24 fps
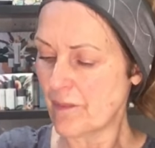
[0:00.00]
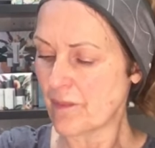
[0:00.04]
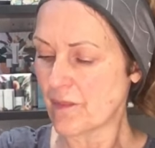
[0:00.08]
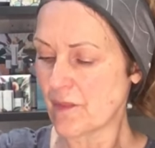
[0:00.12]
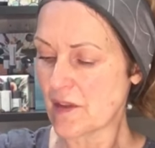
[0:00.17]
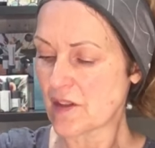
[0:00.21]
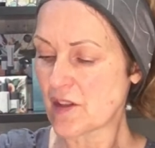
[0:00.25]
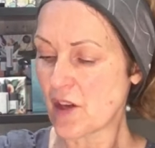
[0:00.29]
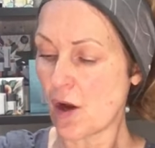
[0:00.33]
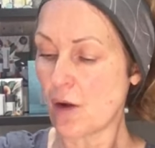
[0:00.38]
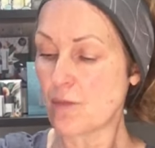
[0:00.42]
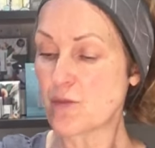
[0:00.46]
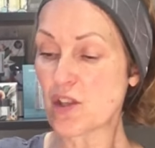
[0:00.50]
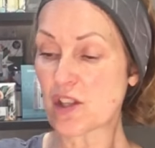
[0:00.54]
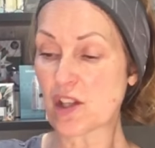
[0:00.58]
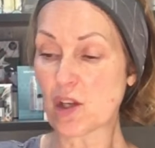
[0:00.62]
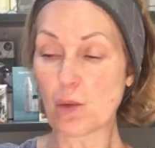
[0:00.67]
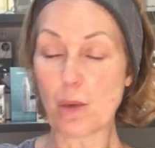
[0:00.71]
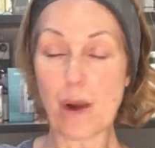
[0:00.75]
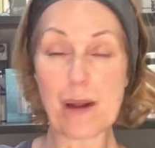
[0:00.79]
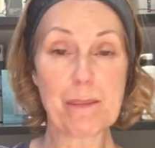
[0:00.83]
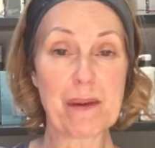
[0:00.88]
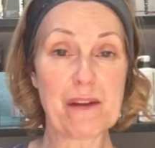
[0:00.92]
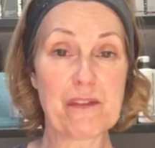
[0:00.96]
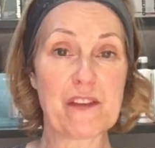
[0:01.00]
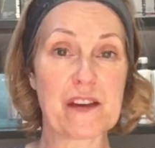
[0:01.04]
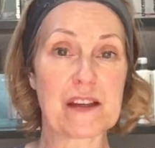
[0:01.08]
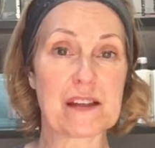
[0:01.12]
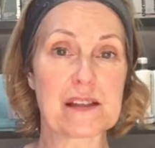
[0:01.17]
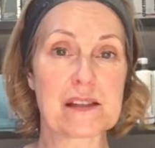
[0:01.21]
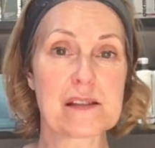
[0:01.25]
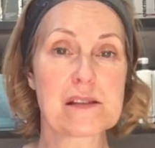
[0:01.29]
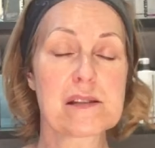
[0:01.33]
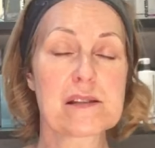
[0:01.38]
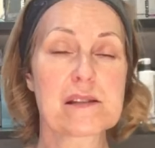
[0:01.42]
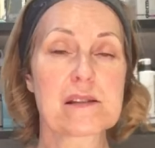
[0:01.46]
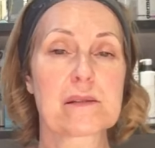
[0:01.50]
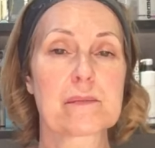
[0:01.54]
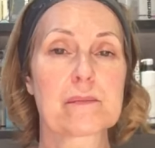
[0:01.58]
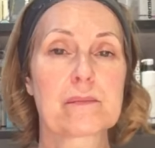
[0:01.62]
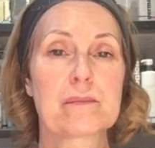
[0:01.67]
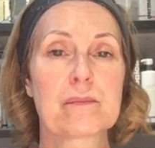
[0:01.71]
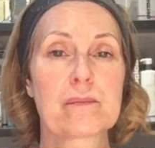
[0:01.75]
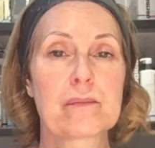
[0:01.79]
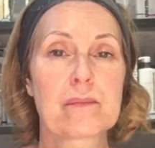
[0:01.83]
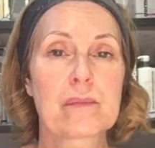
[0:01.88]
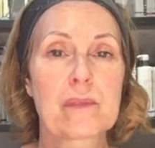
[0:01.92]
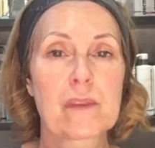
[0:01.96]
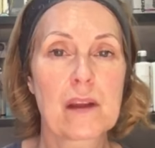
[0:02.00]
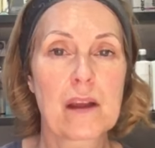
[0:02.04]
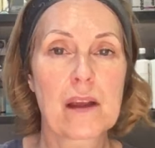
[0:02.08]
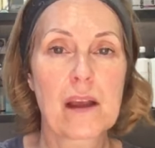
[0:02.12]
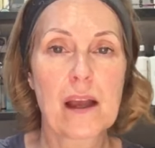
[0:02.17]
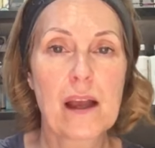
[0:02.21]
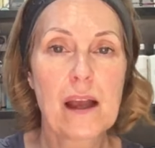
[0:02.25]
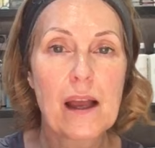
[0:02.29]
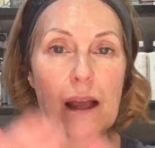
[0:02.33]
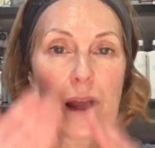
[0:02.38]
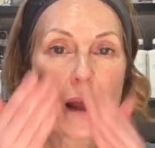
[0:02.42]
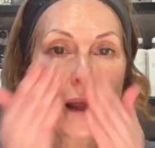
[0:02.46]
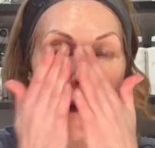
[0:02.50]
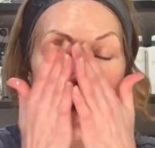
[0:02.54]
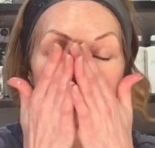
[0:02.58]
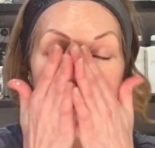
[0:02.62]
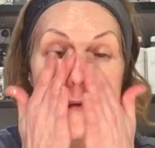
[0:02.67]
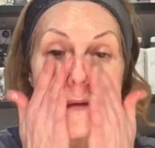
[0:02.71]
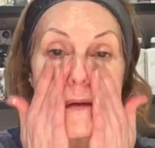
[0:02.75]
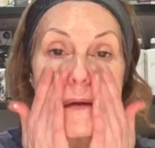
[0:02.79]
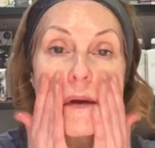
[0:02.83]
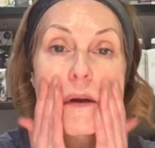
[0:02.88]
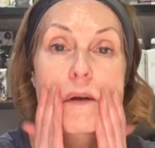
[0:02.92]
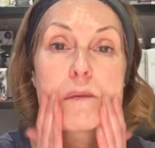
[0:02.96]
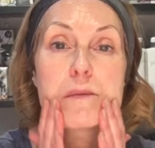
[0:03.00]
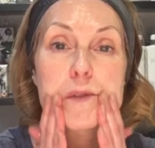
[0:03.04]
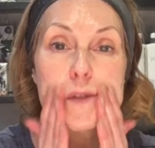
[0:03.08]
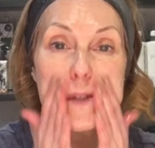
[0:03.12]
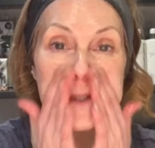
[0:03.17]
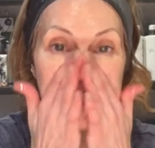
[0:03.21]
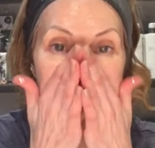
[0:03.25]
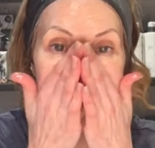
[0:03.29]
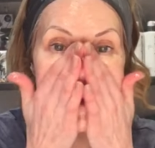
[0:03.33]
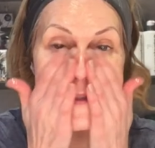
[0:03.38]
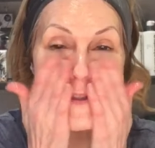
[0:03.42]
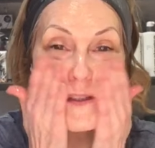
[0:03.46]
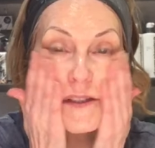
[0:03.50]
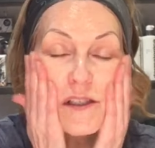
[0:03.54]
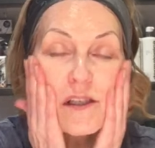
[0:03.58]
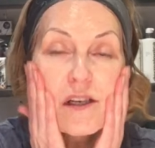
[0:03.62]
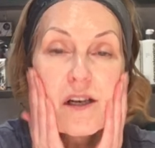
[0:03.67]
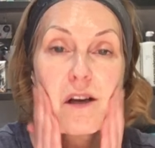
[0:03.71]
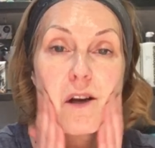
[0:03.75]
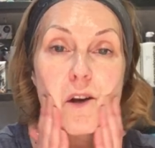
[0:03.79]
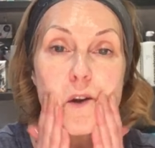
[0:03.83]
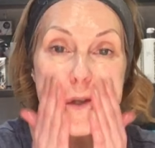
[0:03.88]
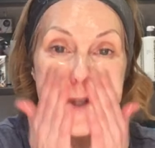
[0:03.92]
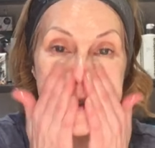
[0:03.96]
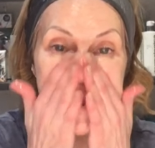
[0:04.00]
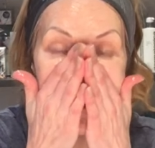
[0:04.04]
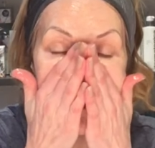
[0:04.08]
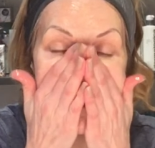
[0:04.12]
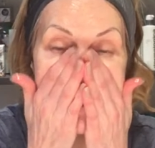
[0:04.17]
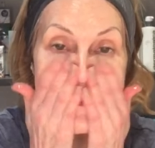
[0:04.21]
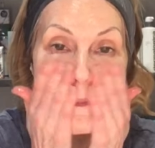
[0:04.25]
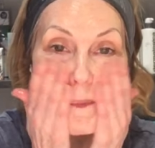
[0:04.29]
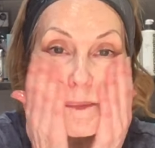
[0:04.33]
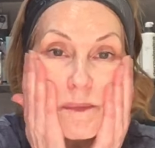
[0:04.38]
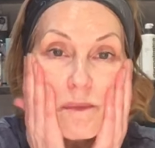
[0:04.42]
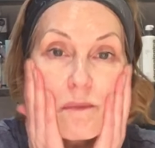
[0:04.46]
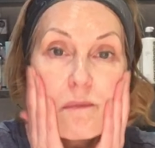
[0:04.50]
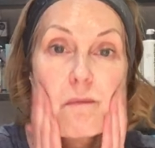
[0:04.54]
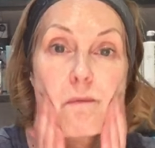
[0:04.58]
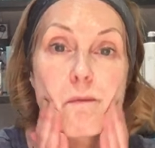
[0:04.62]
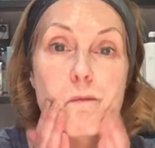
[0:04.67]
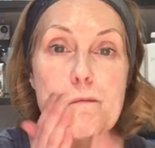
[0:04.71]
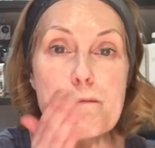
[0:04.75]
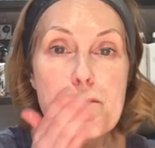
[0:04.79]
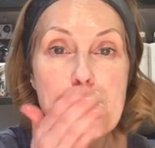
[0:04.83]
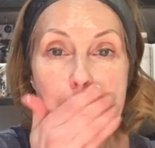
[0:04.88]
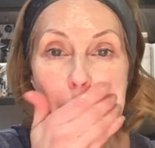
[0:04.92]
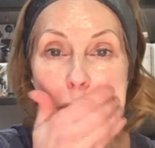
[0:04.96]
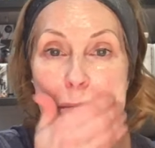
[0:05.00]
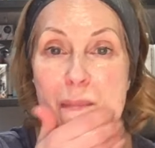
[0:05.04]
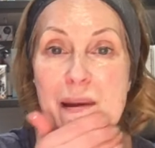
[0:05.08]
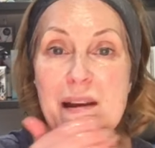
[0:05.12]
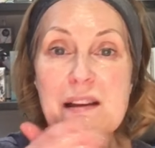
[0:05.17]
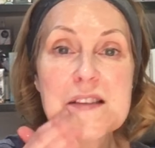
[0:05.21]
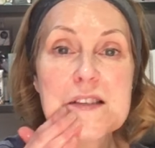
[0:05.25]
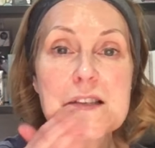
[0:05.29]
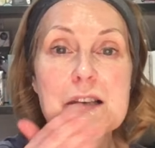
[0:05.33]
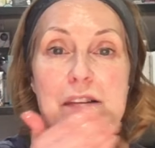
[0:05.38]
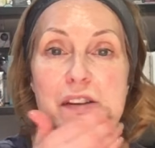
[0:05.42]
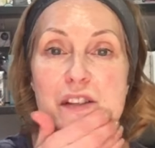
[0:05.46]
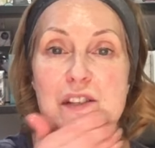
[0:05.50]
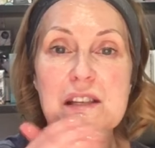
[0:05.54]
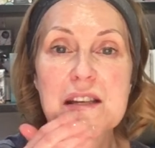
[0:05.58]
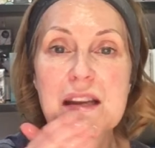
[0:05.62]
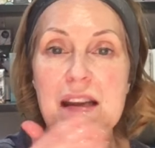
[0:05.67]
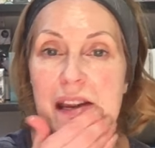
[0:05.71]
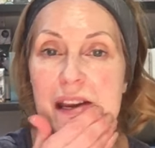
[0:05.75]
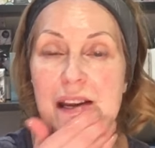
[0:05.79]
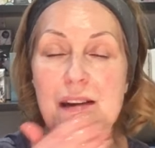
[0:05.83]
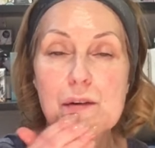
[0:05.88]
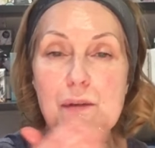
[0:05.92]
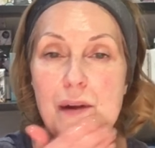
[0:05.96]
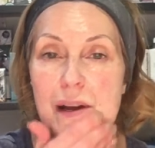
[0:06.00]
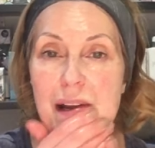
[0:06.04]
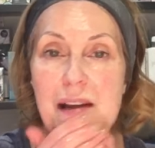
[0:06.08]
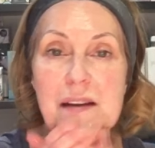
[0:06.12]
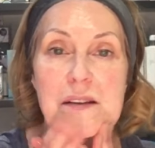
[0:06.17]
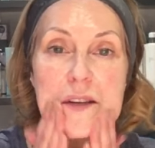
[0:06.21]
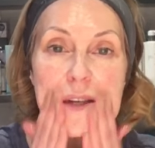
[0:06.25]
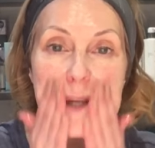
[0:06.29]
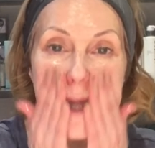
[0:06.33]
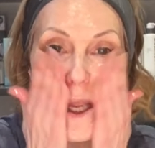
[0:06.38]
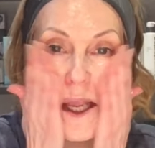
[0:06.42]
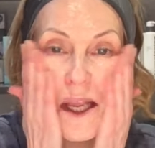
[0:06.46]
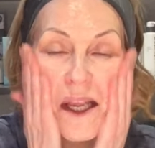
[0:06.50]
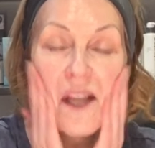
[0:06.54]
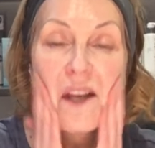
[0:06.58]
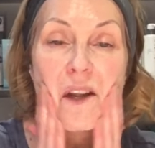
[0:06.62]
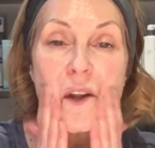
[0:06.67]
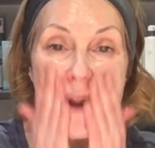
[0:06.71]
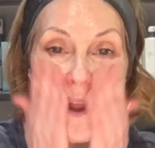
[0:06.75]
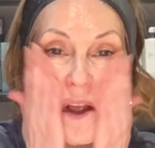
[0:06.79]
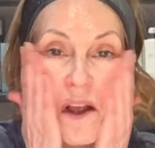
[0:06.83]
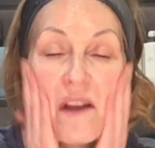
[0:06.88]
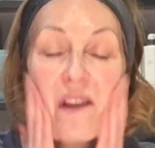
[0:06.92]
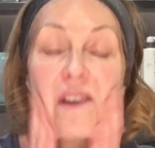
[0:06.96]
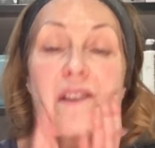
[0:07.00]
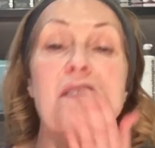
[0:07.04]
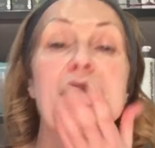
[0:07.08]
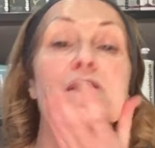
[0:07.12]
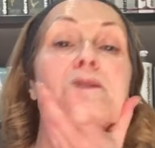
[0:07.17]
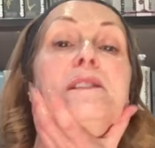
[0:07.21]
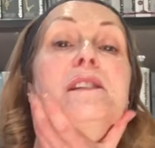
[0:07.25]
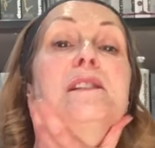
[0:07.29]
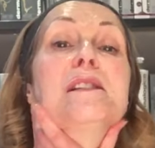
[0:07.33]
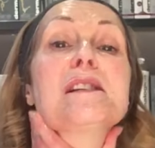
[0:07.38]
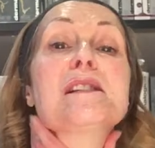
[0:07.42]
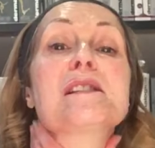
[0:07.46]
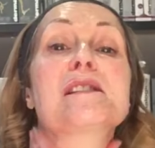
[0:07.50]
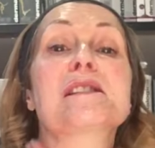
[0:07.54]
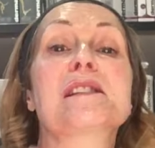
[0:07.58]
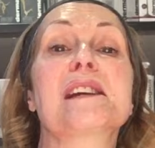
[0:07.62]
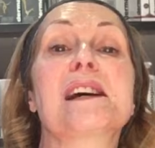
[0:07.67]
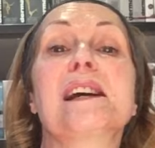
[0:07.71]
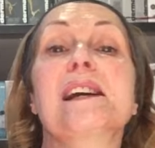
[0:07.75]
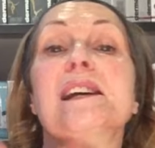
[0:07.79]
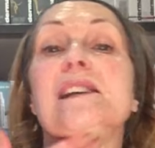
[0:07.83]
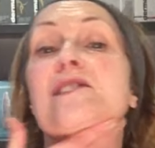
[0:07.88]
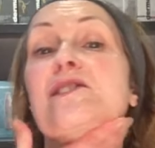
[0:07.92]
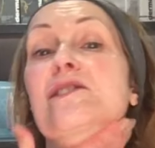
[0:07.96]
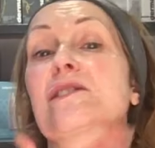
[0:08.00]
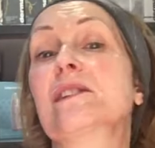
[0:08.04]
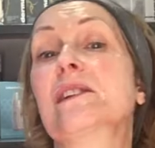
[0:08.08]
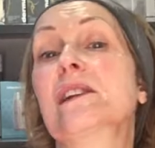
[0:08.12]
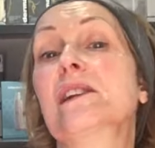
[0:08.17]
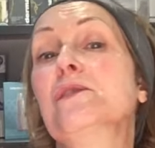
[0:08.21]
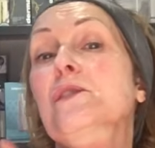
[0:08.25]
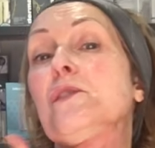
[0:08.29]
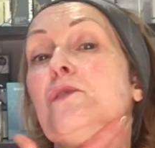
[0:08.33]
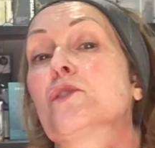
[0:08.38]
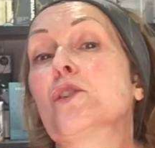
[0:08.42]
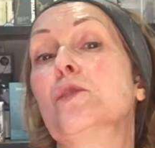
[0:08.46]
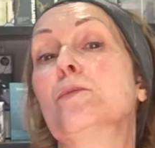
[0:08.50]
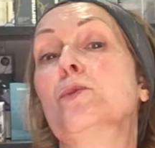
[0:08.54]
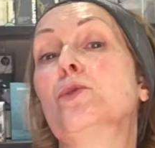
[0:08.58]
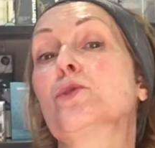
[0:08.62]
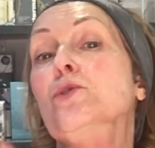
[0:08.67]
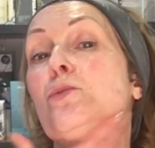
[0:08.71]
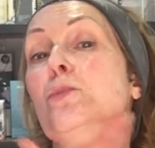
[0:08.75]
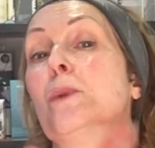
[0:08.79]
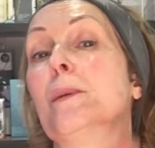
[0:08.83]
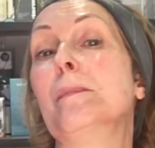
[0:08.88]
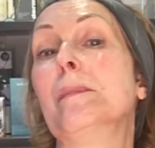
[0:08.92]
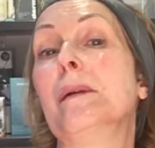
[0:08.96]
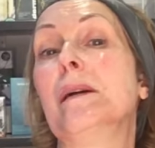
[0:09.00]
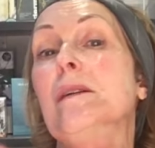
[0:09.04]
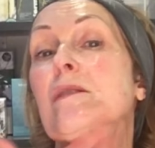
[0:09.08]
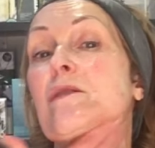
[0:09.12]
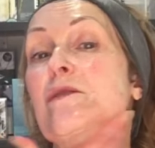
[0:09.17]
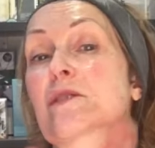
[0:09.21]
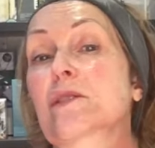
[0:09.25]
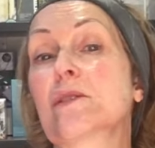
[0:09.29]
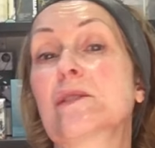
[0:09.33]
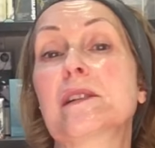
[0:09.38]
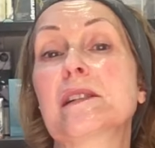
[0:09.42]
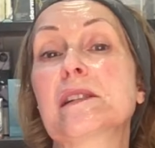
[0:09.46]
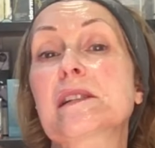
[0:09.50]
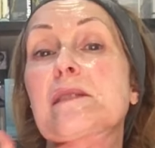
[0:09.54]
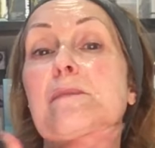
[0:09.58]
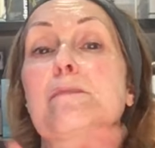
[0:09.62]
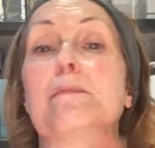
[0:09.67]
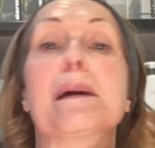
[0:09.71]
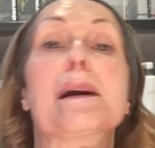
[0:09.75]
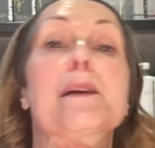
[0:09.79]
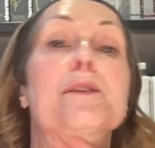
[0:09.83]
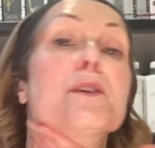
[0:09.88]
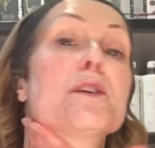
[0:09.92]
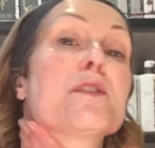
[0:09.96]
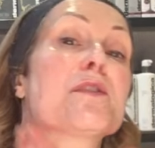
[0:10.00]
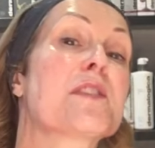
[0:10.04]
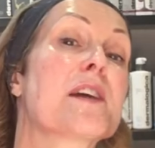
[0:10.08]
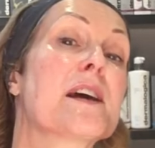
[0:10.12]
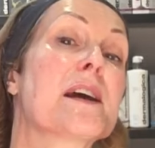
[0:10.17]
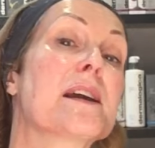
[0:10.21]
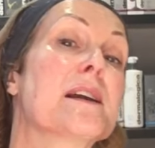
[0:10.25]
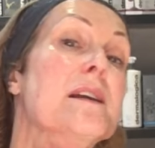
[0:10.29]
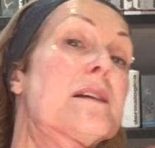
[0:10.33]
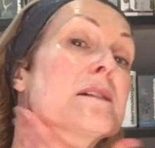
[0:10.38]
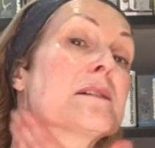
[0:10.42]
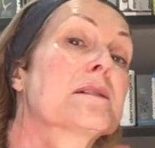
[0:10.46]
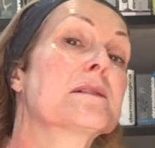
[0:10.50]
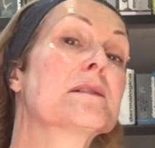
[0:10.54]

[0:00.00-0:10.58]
So I'm just going to wet my fingers, and I'm just going to start massaging it in around again. And at this stage, if you've got more than one mask on, it doesn't matter if they